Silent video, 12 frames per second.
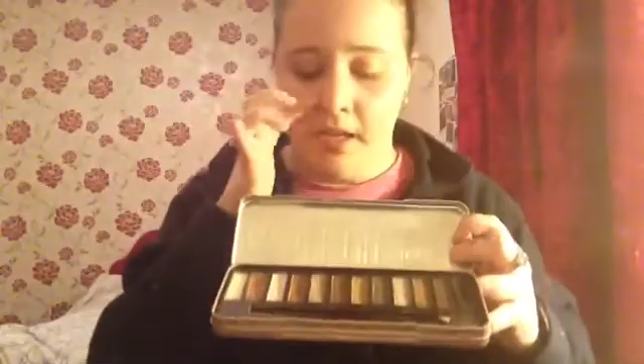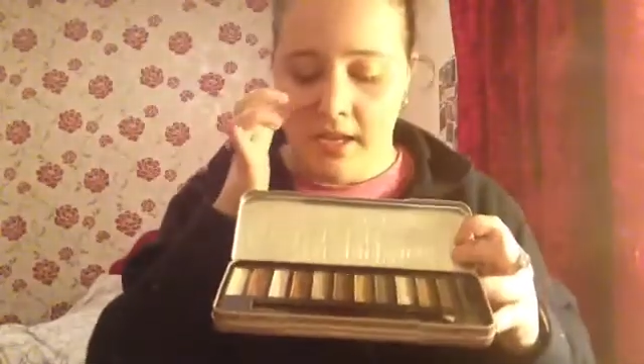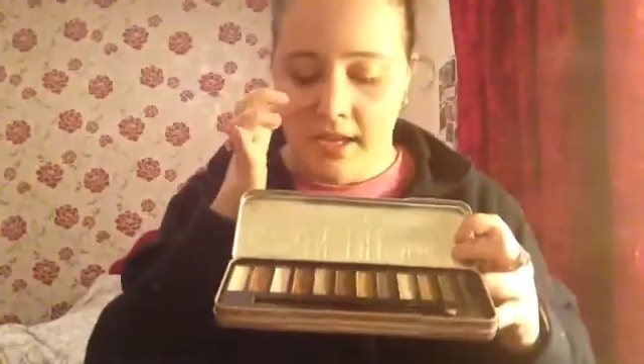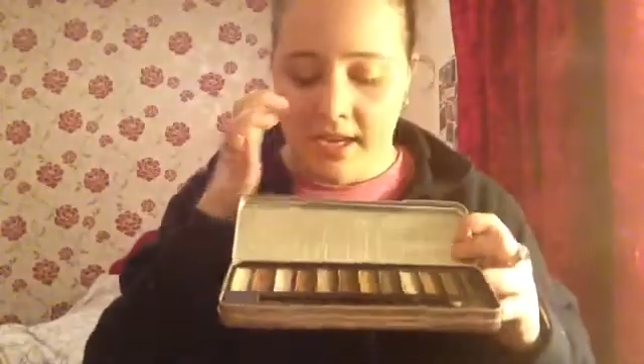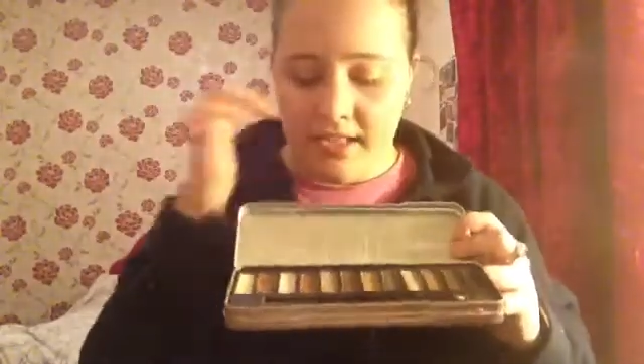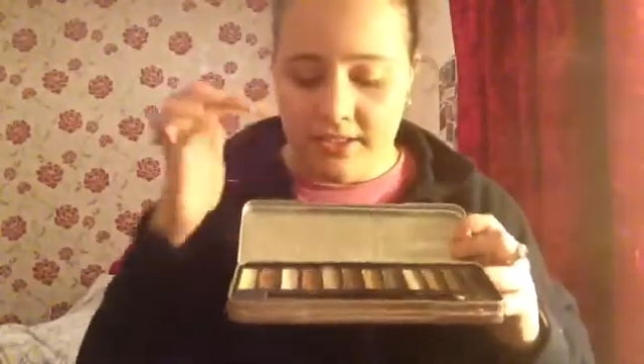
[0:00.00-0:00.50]

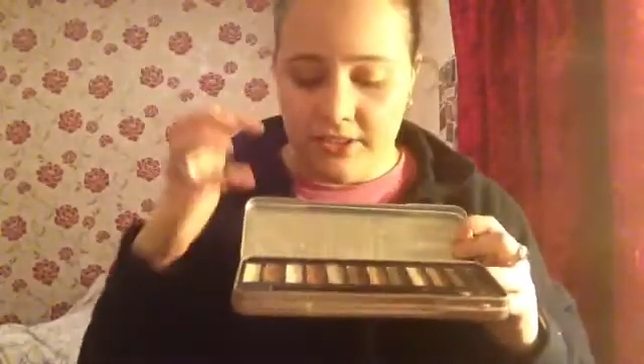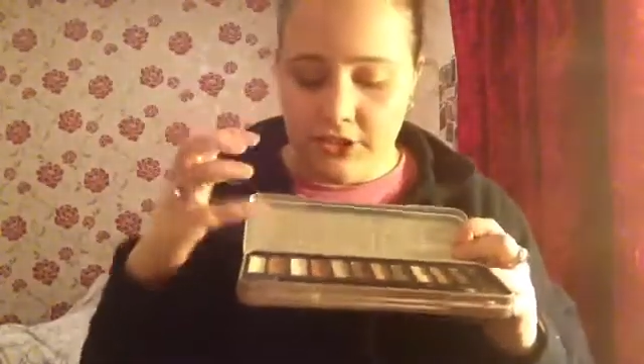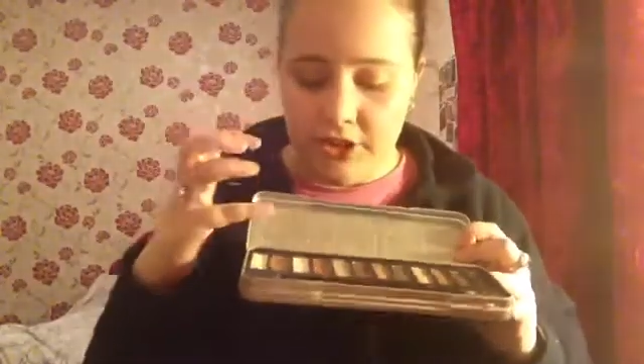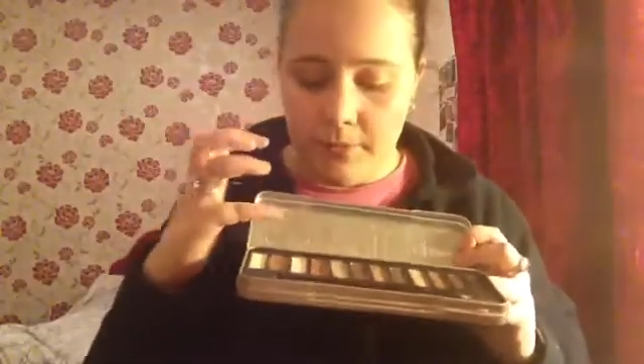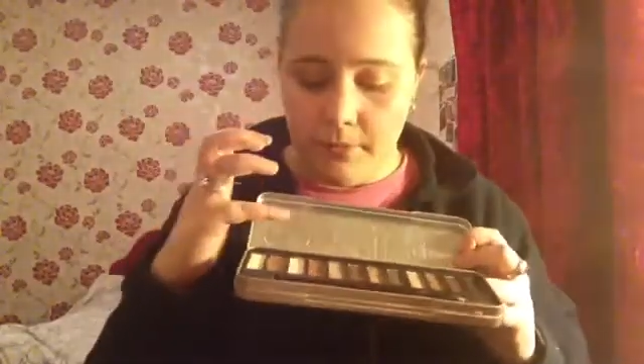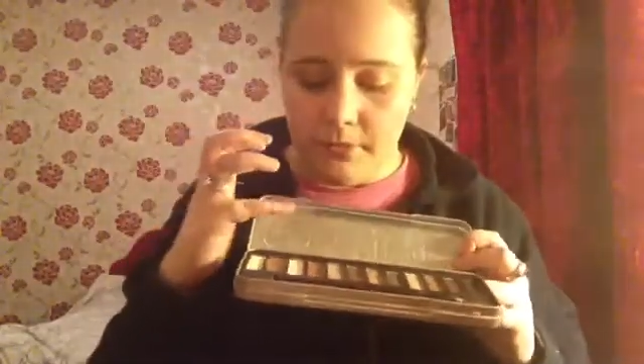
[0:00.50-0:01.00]
It's a
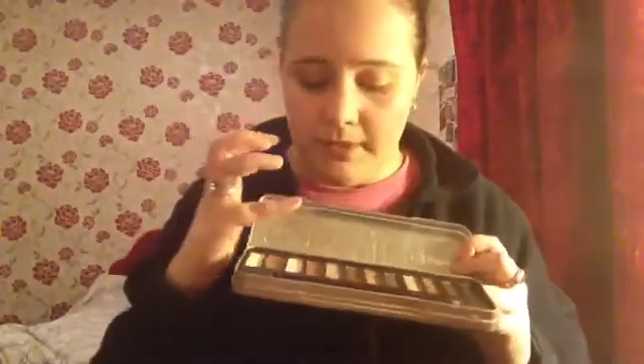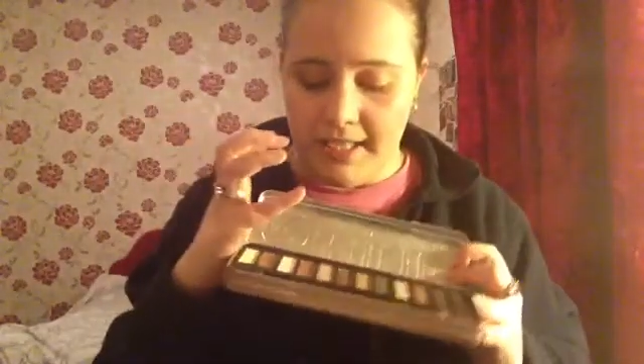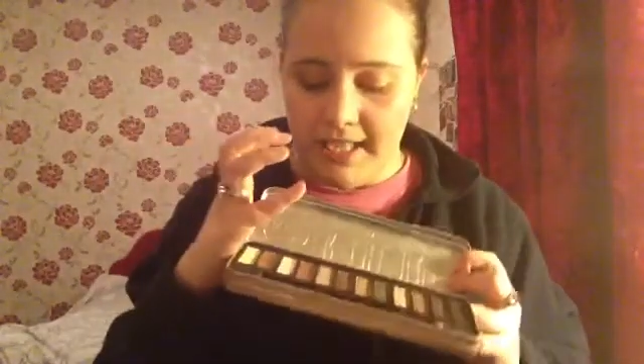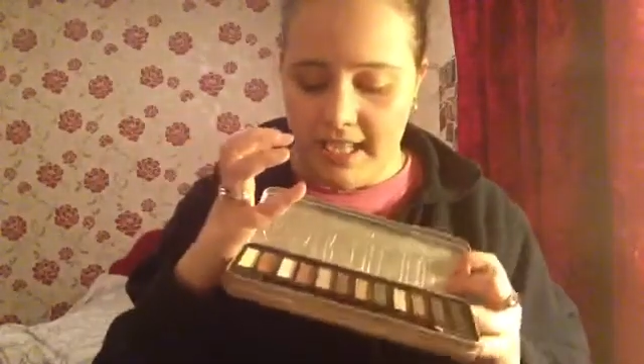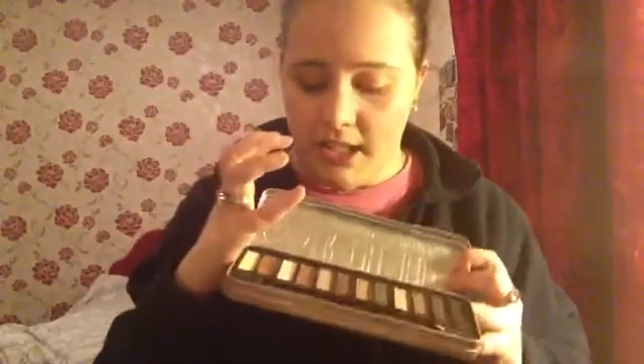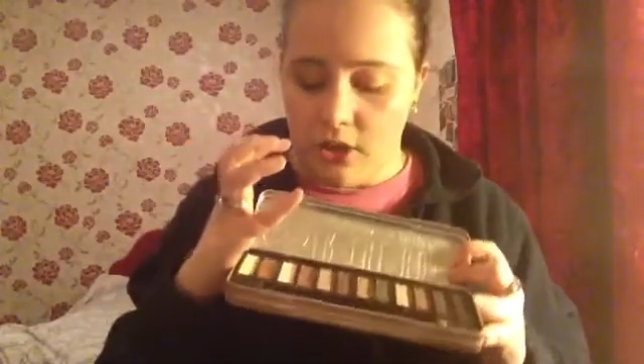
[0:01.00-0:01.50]

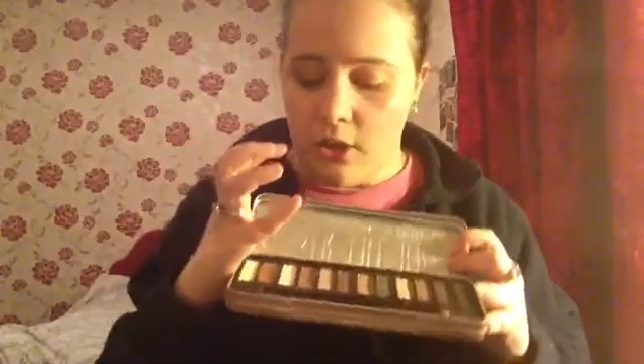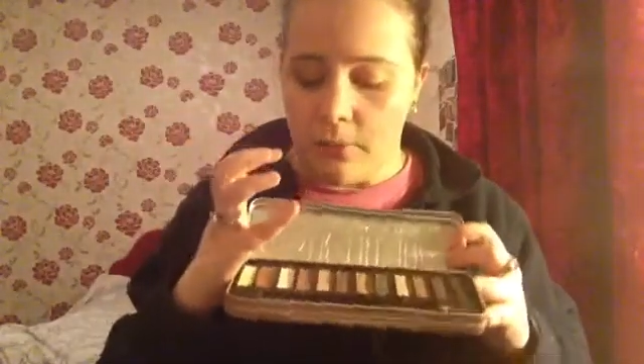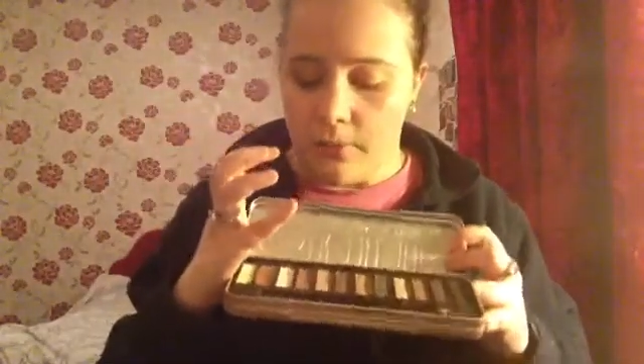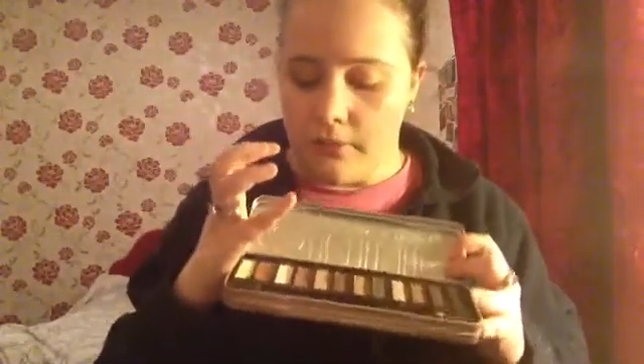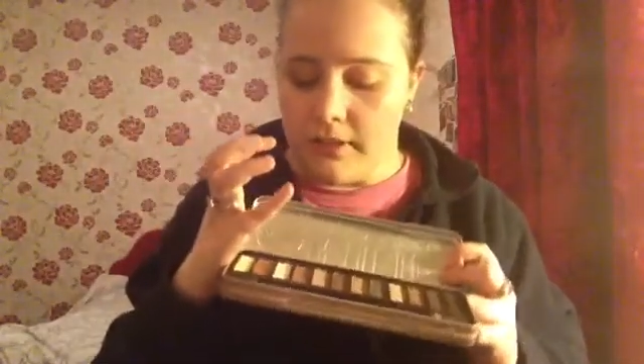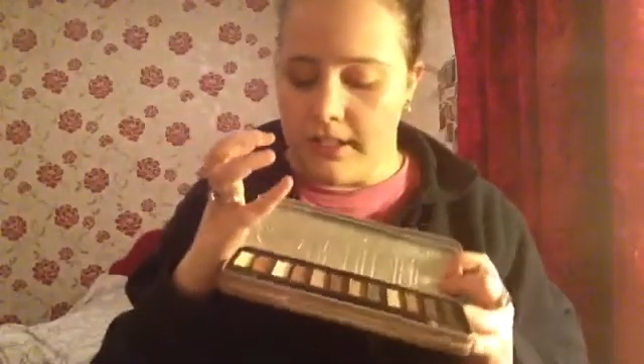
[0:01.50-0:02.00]
shimmery,
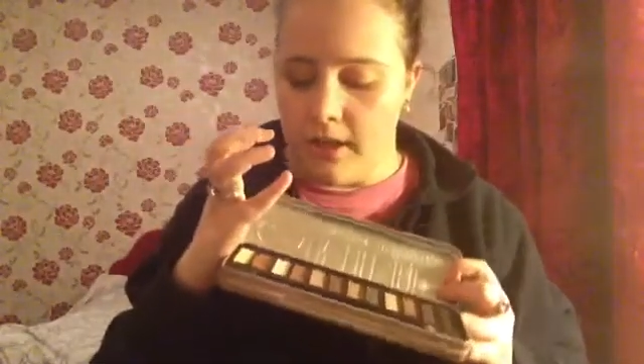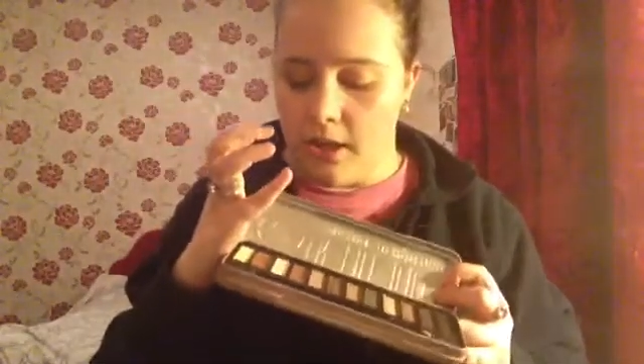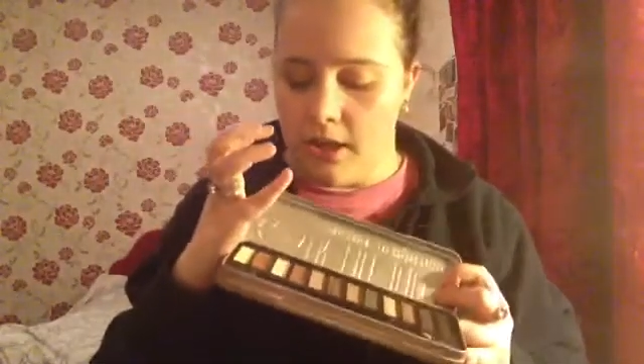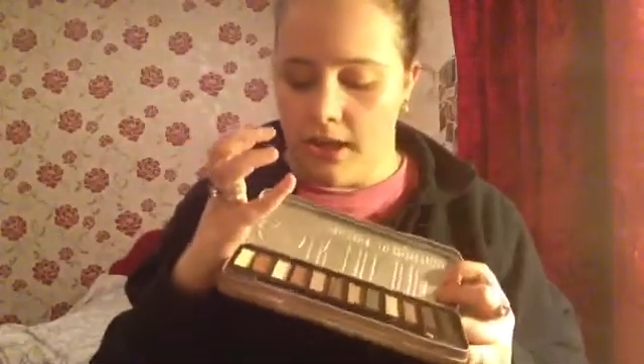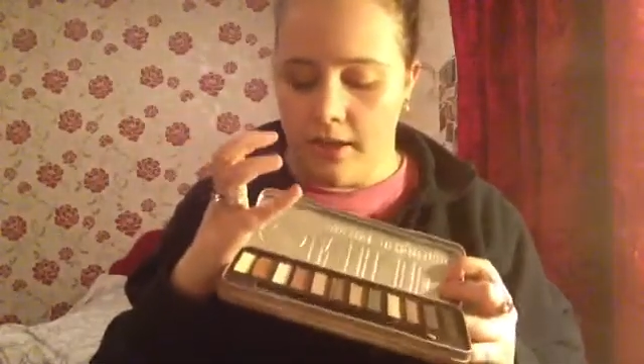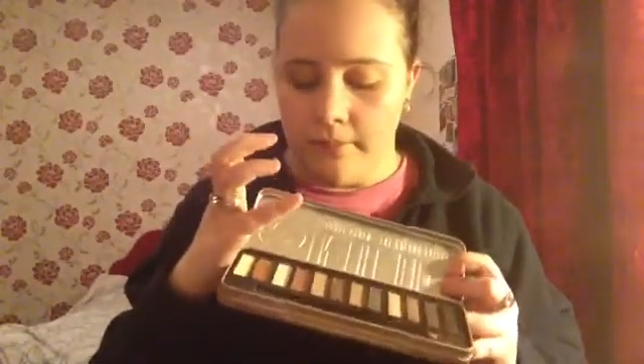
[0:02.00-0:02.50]
coppery
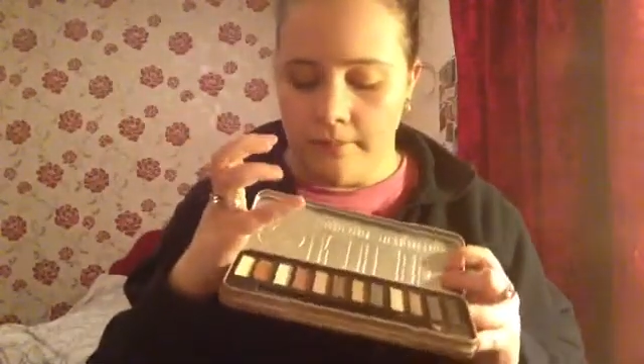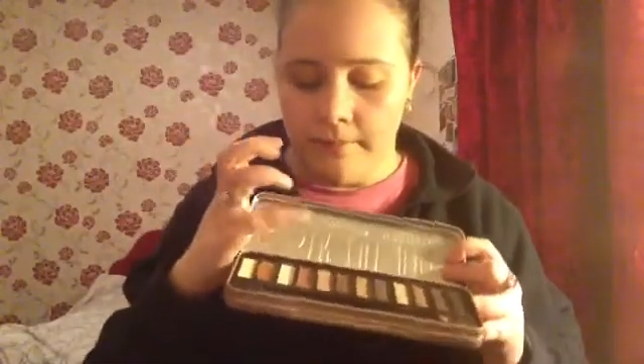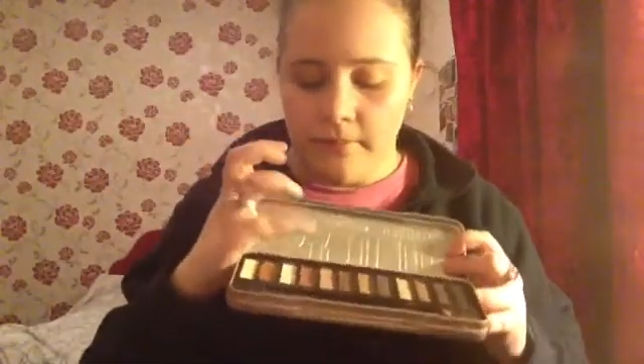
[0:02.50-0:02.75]
colour,